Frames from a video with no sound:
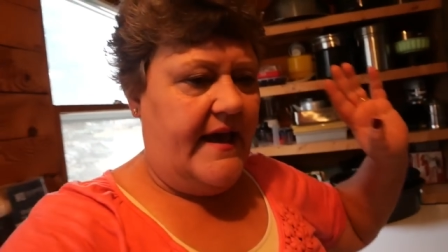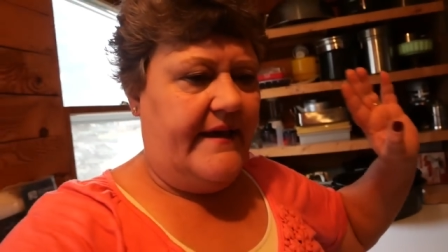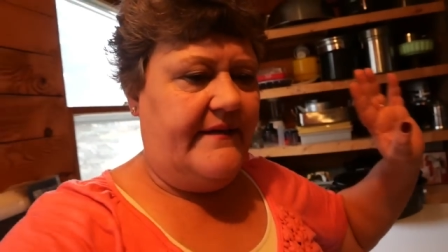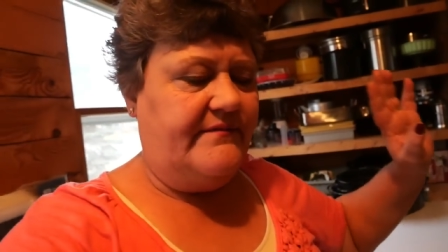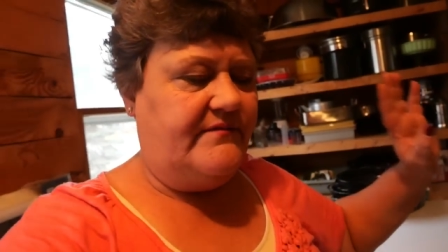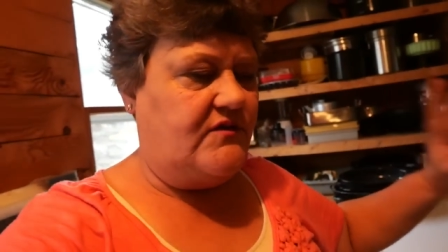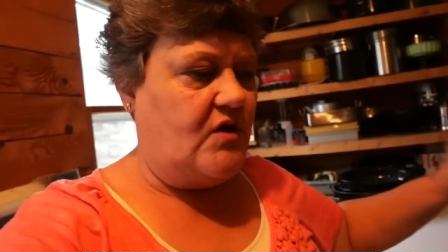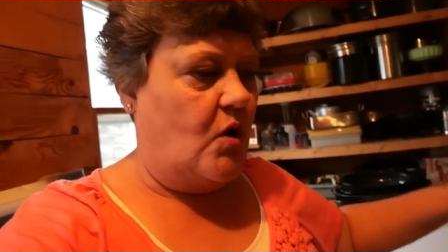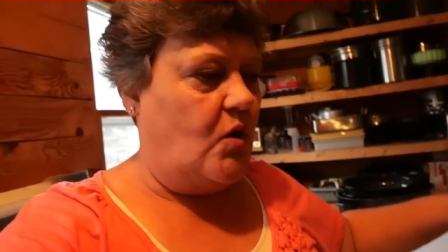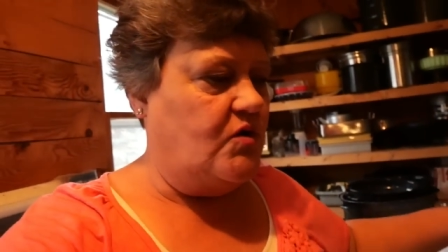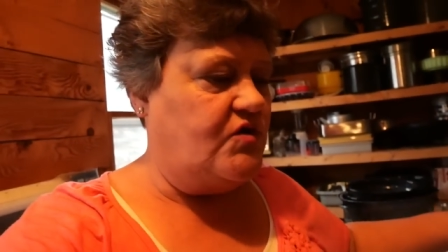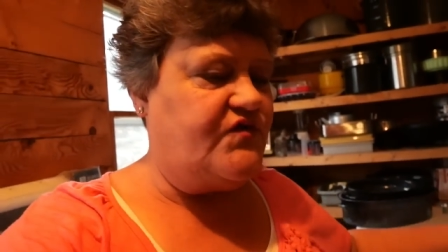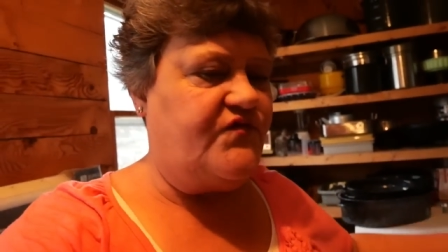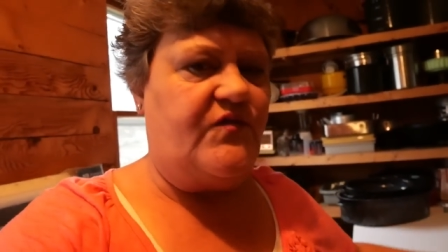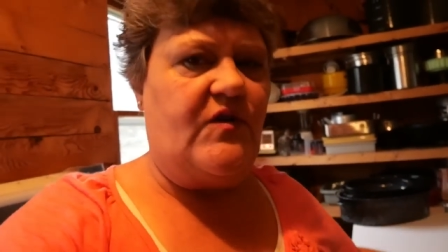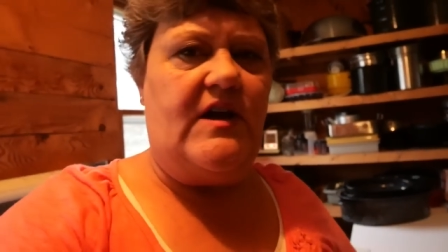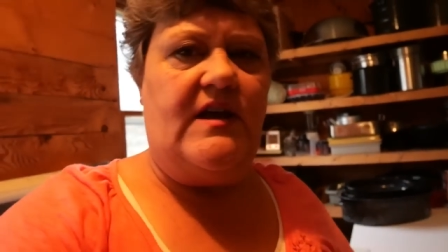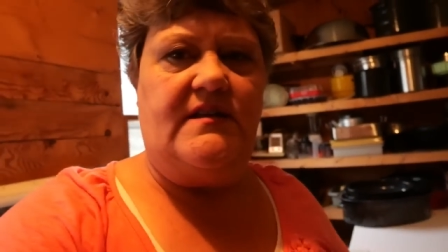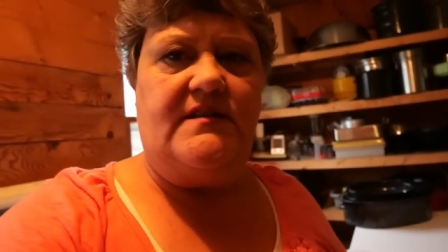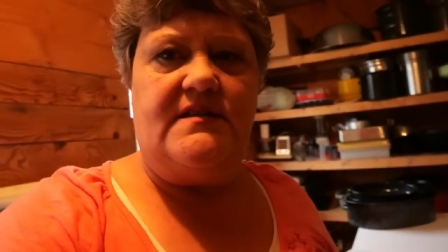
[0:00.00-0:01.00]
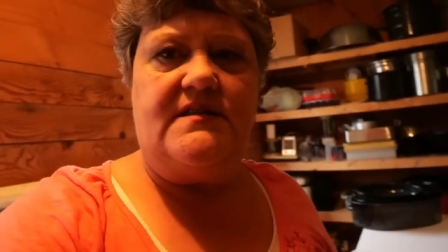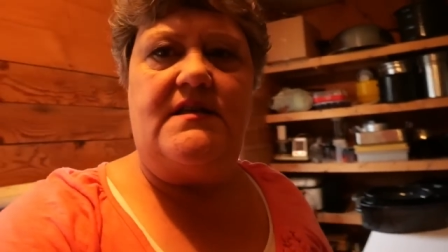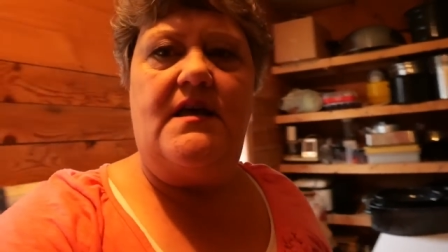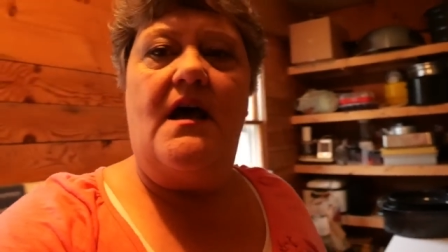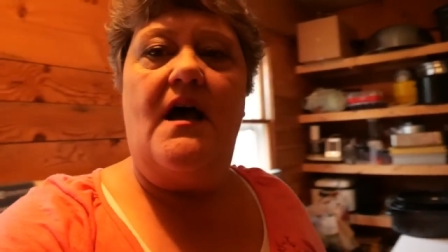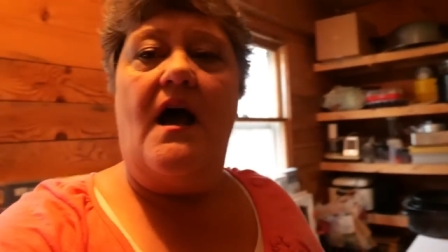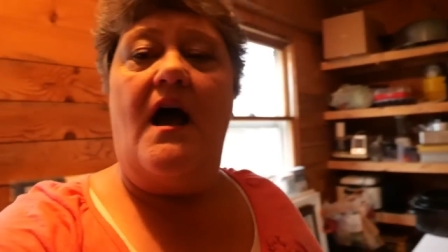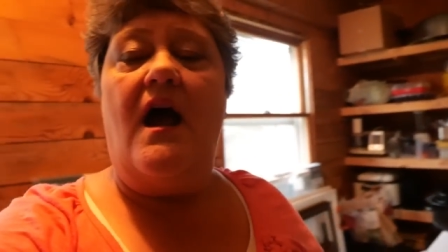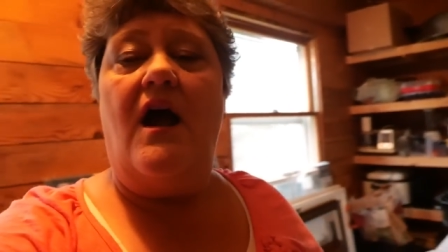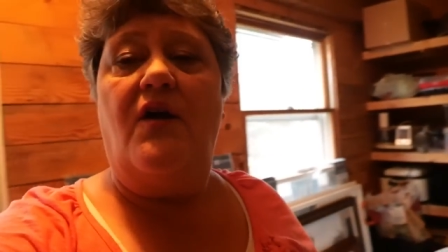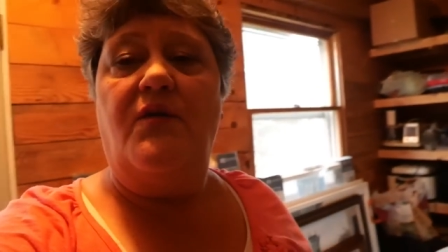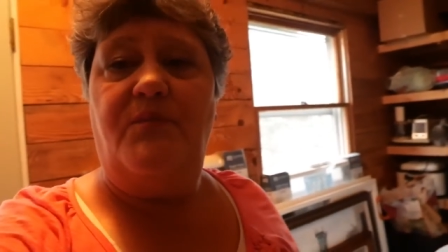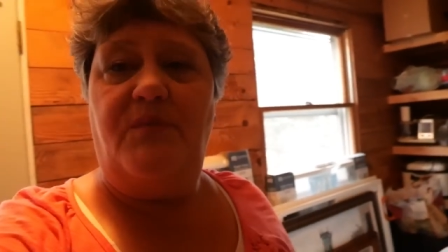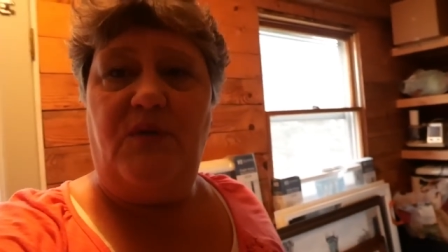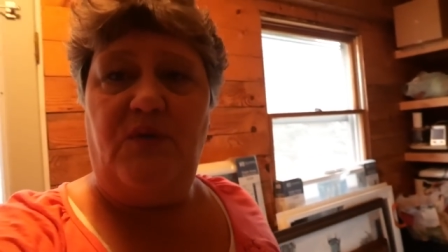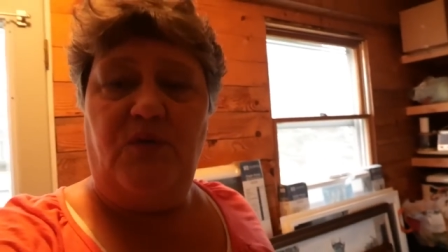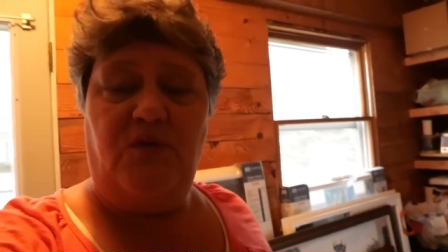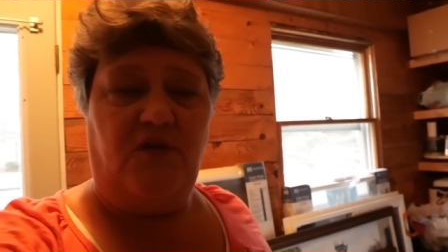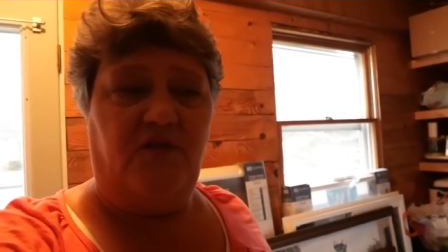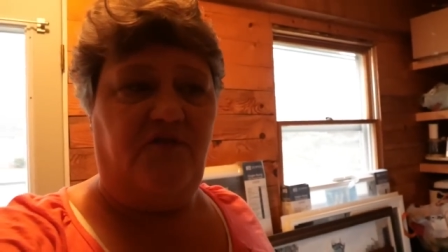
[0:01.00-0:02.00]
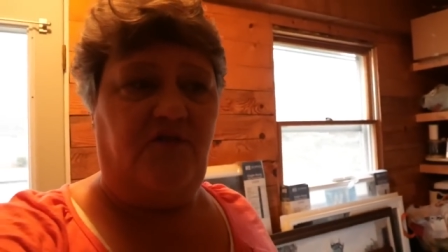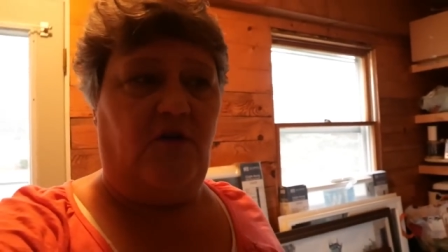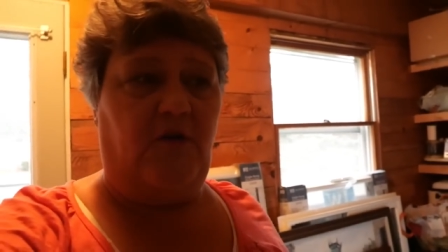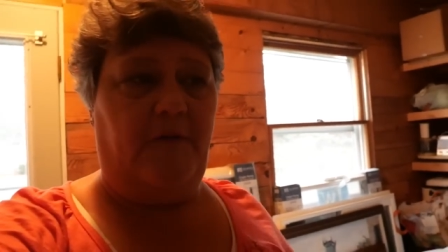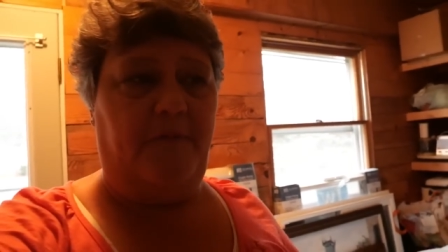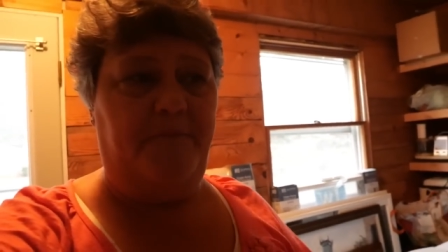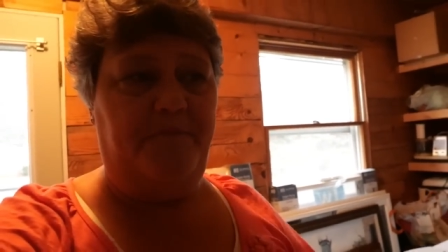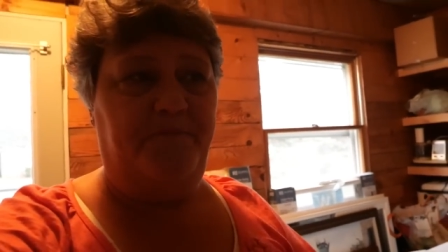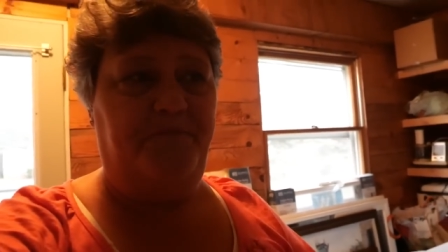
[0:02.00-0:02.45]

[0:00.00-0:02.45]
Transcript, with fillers: and those, friends, are beautiful.